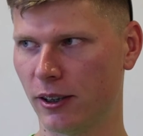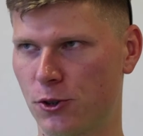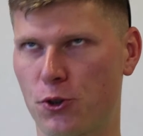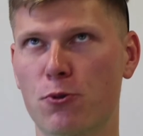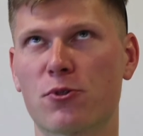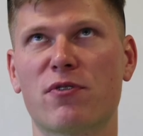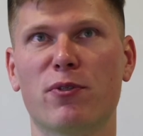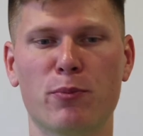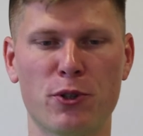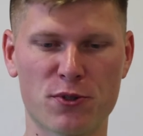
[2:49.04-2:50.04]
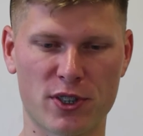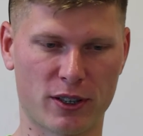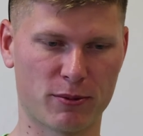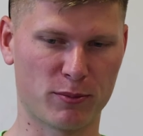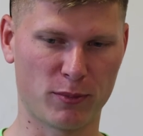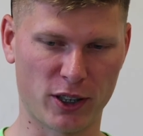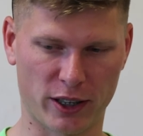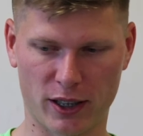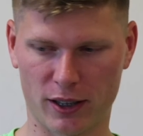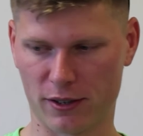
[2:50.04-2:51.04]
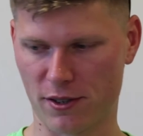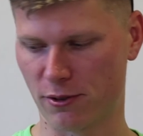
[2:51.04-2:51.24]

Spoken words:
and choose the music, oh my god.